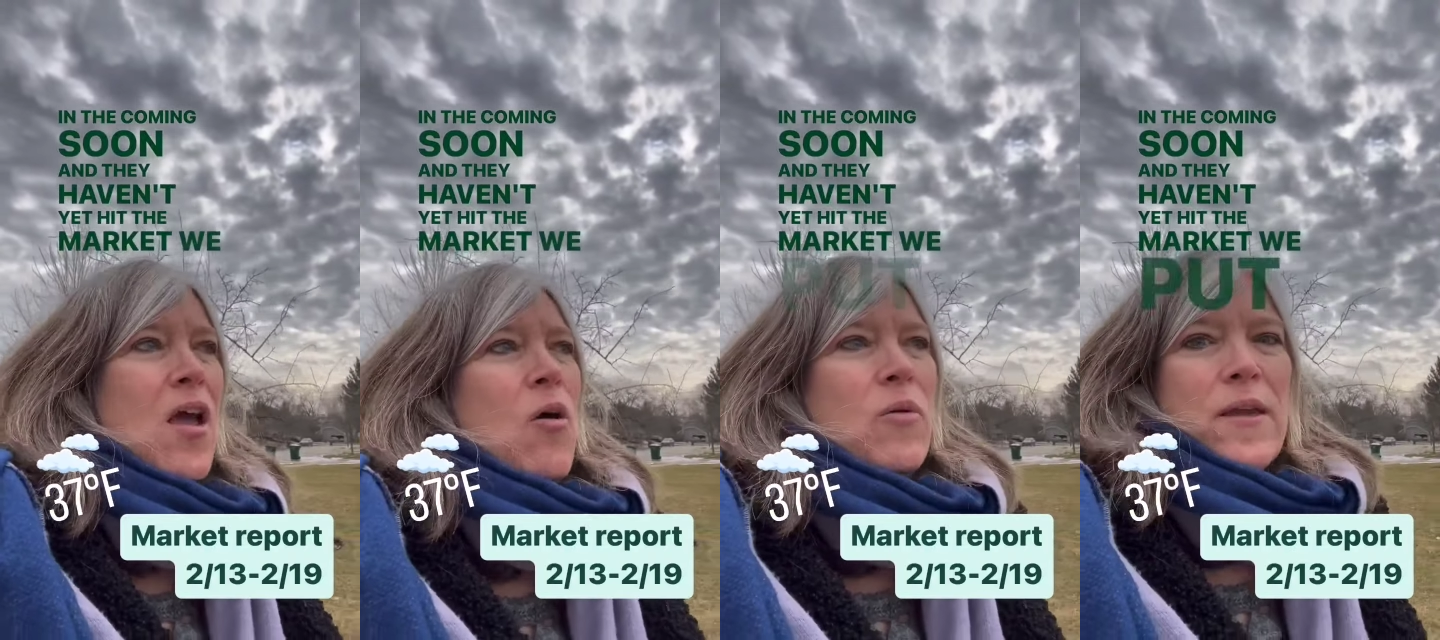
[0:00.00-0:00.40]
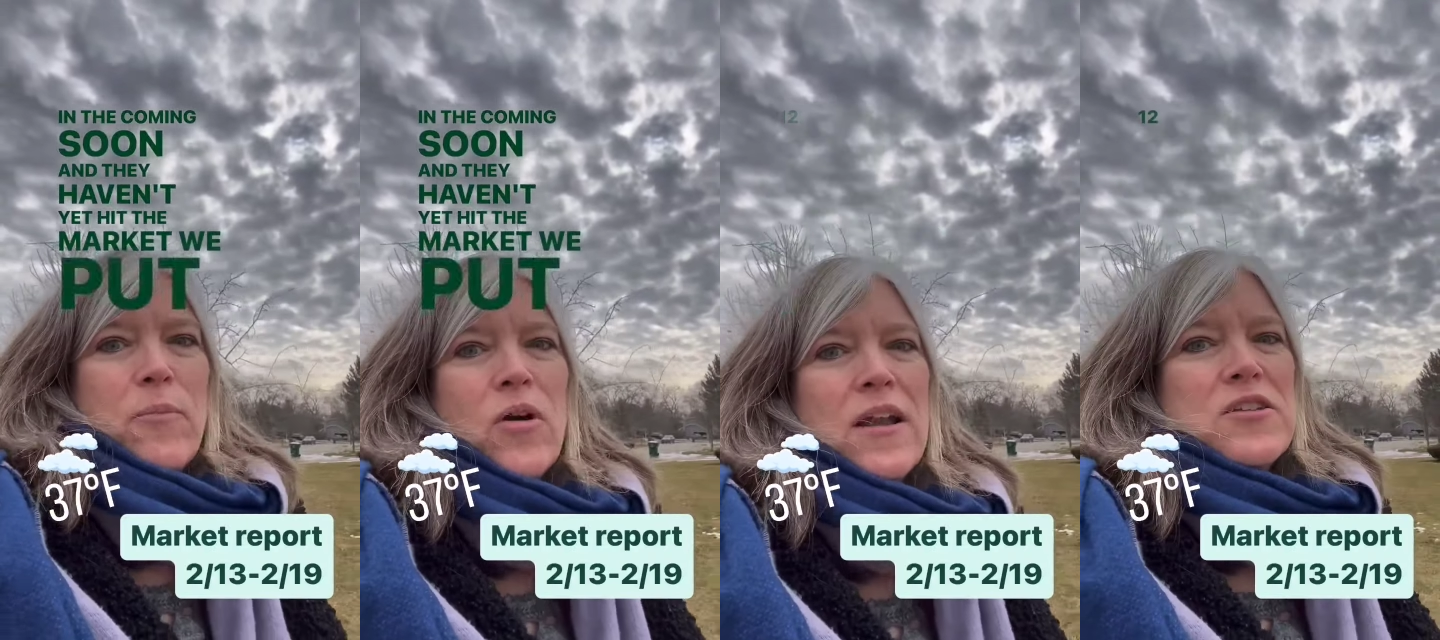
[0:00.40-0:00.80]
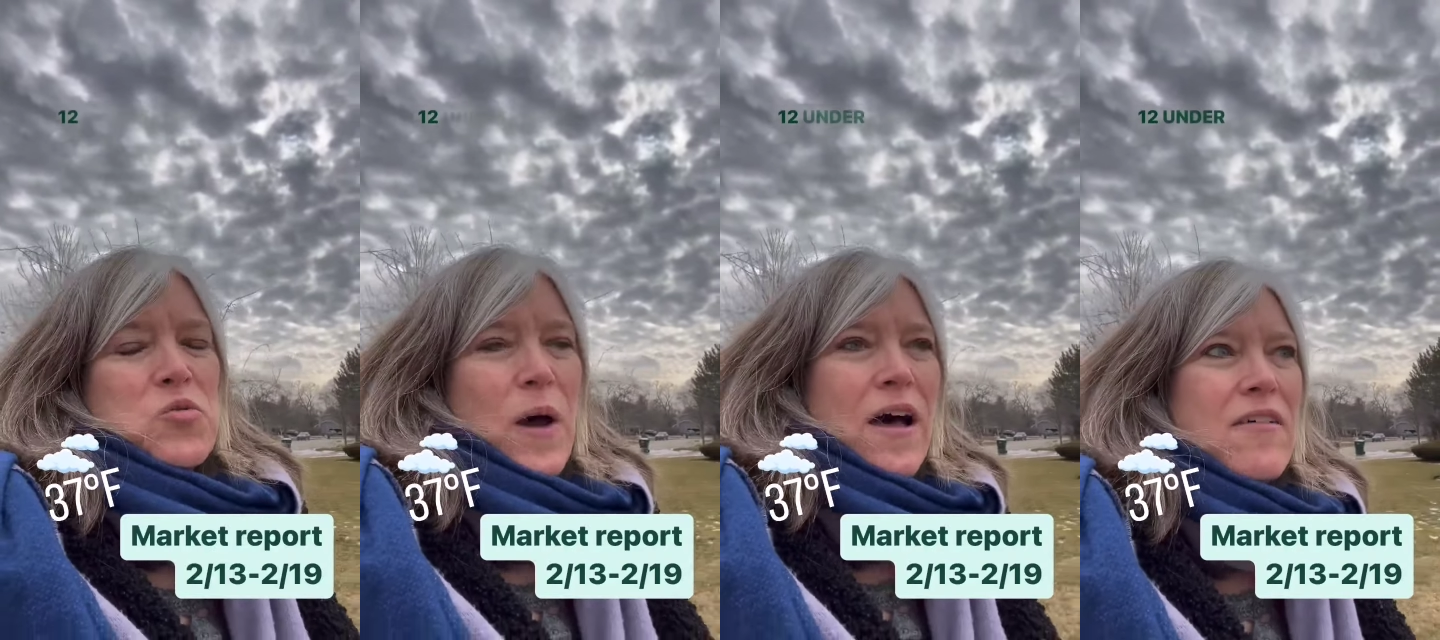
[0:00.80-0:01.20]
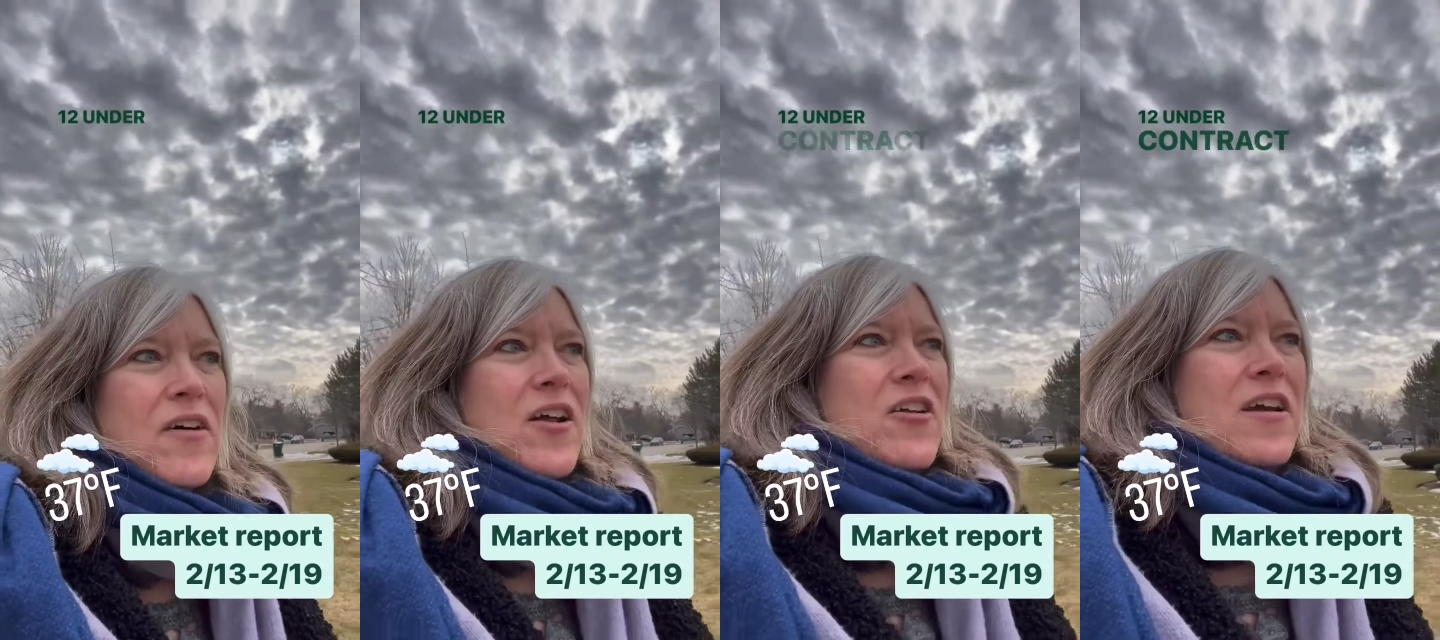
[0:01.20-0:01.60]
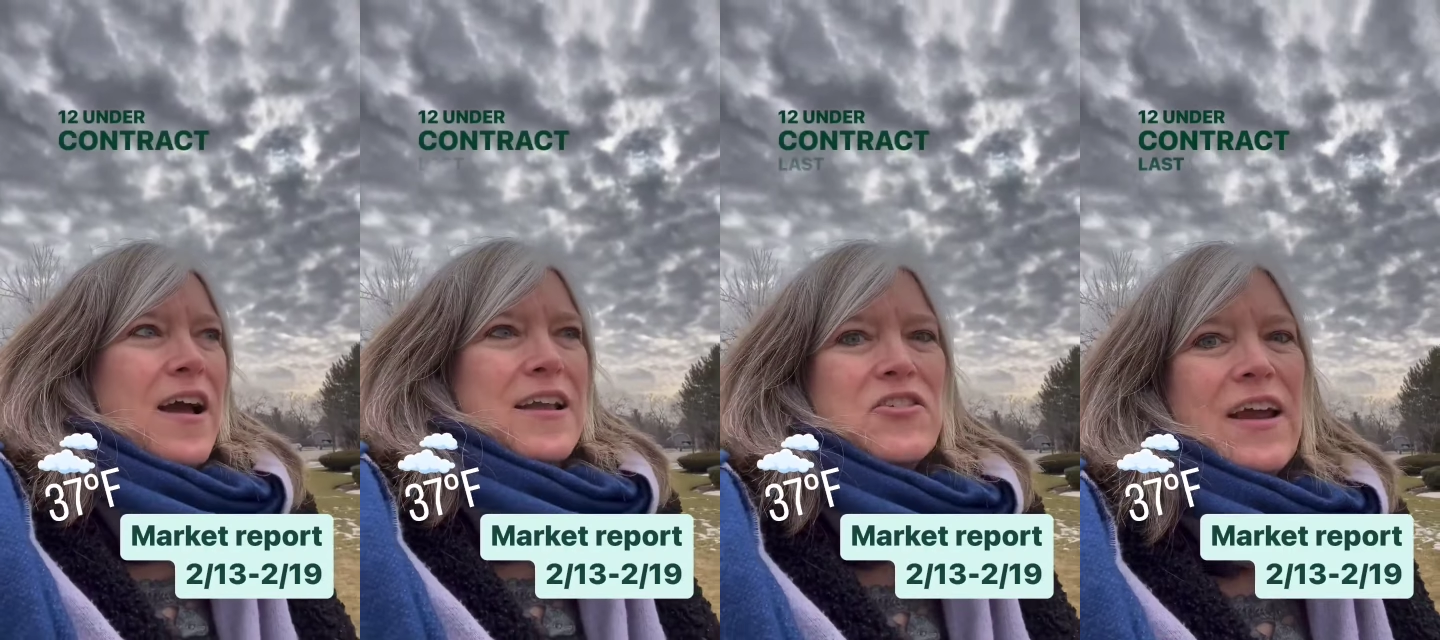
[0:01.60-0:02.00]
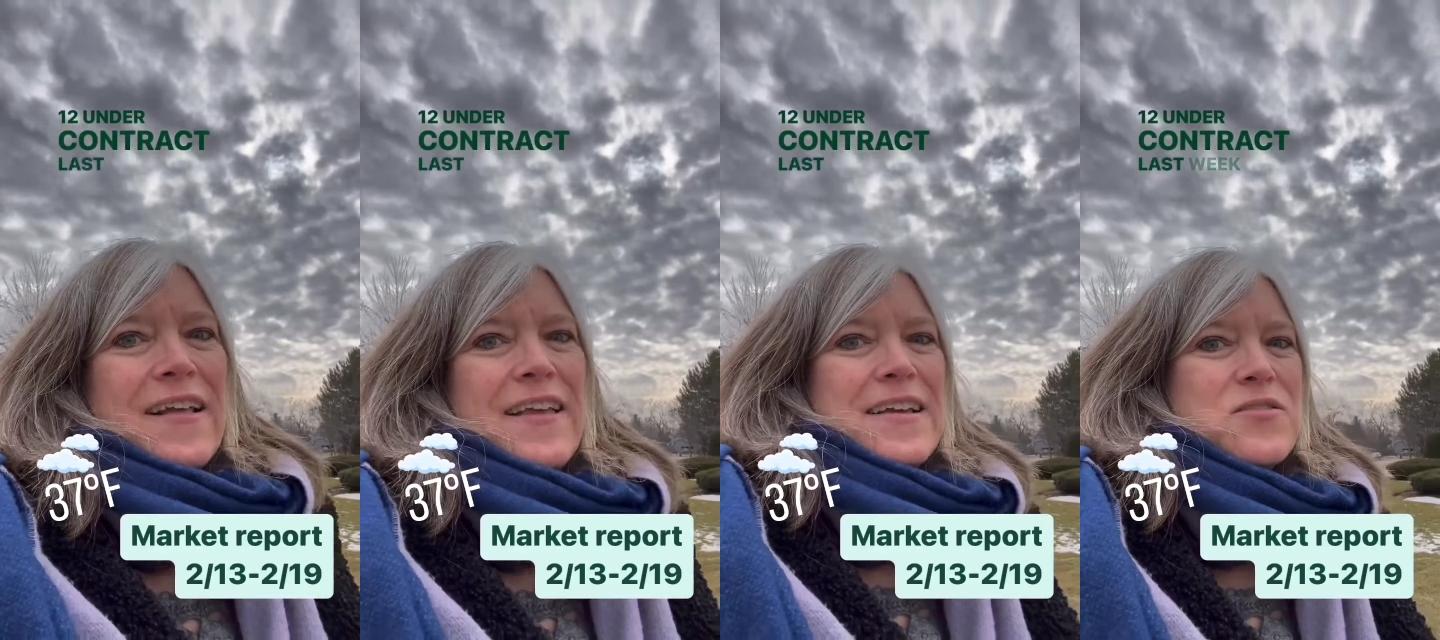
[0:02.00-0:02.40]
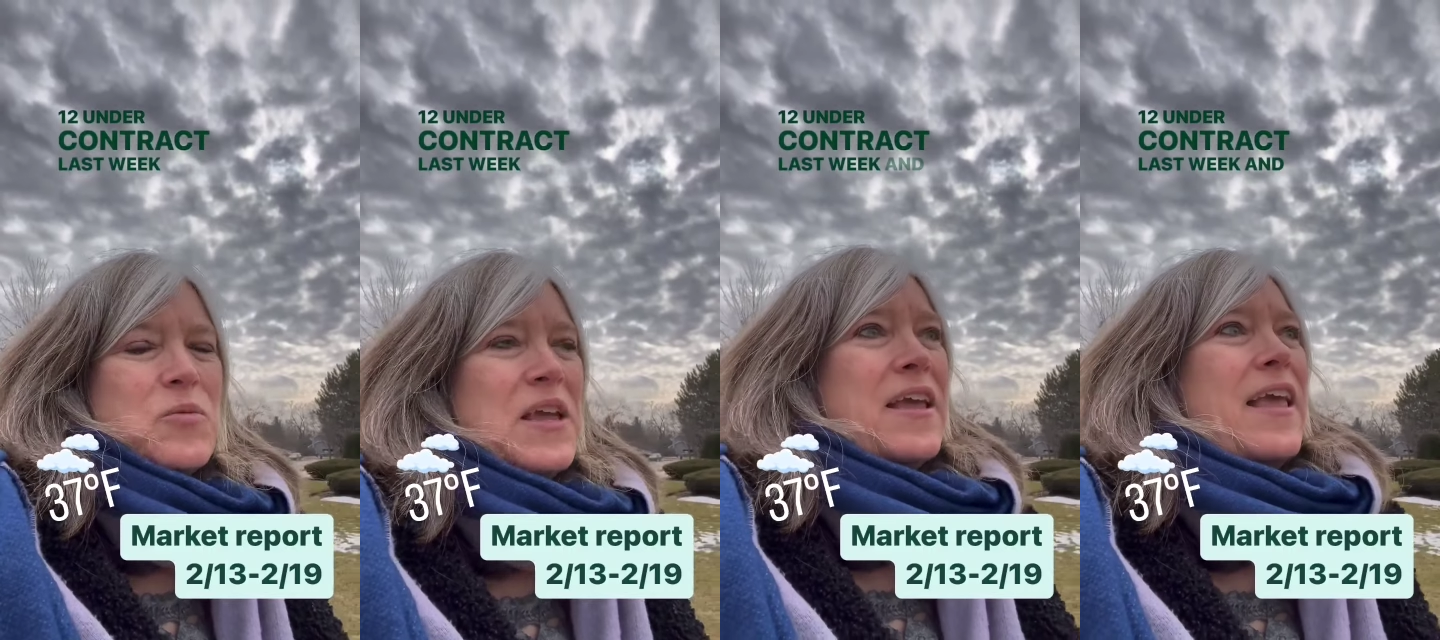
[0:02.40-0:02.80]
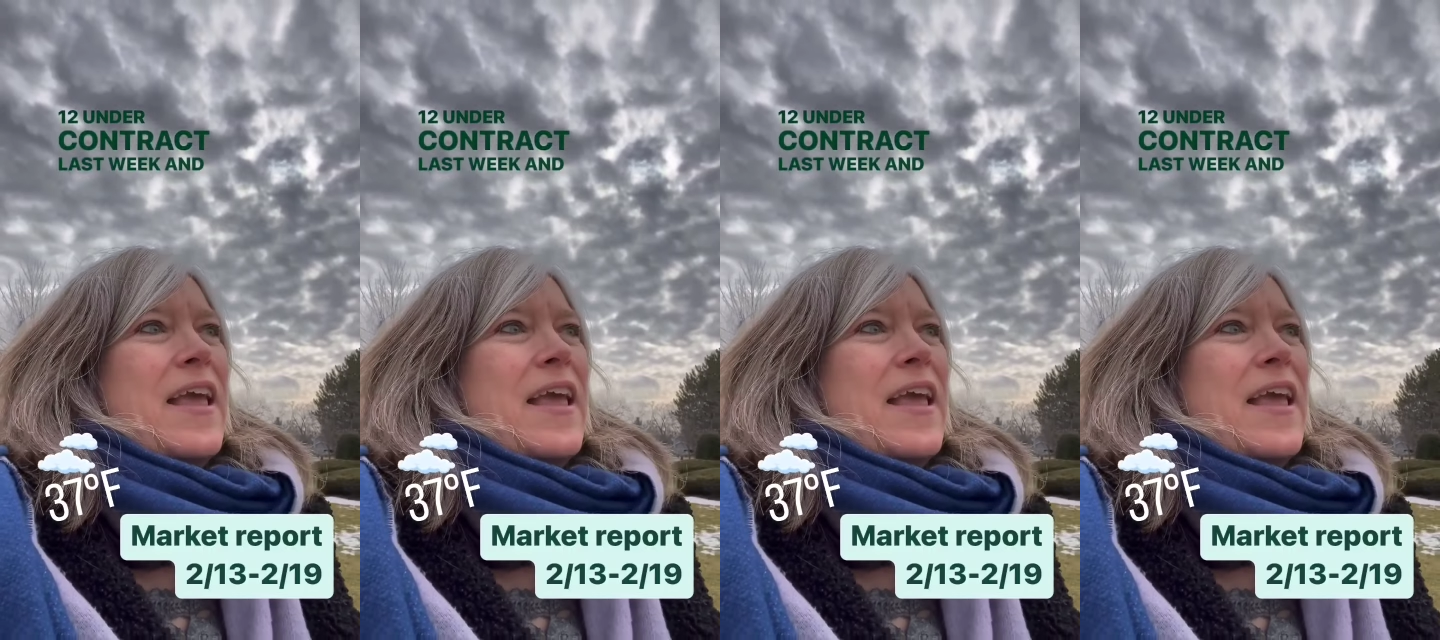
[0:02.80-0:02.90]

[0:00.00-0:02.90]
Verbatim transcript: We put 12 under contract last week